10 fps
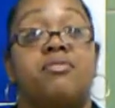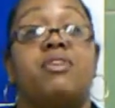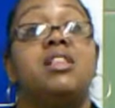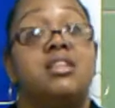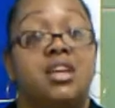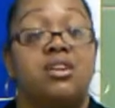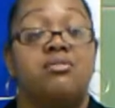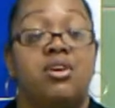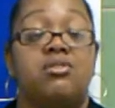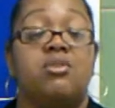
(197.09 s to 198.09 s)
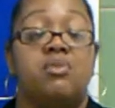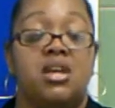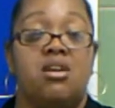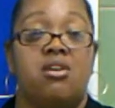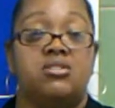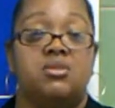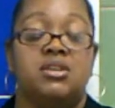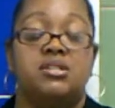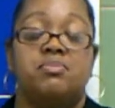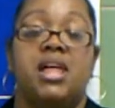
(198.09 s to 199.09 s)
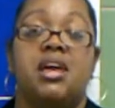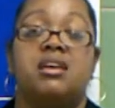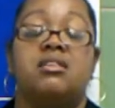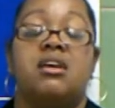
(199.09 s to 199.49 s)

feeling they don't know, then we can also explain.